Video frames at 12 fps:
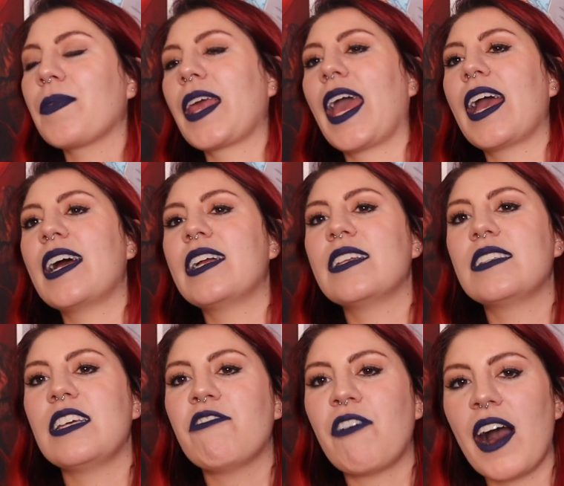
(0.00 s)
And
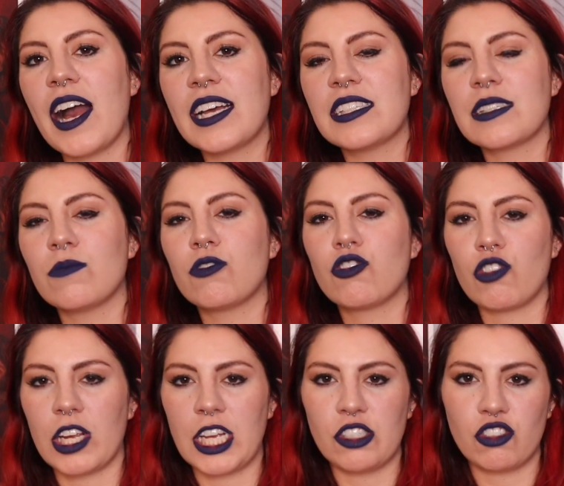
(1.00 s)
he finds some
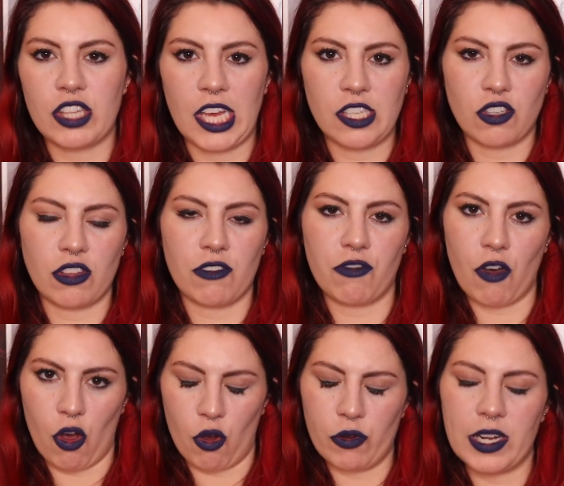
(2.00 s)
strange things on the
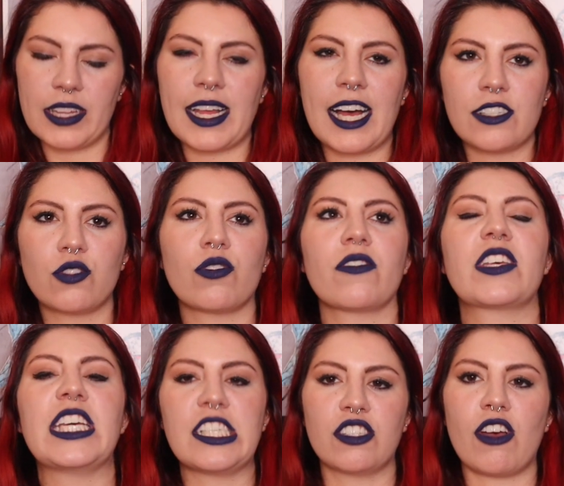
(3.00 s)
phone, and that sort of
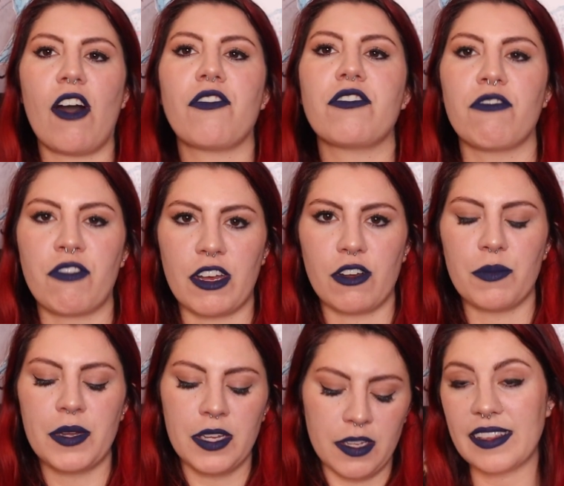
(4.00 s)
kicks off the film.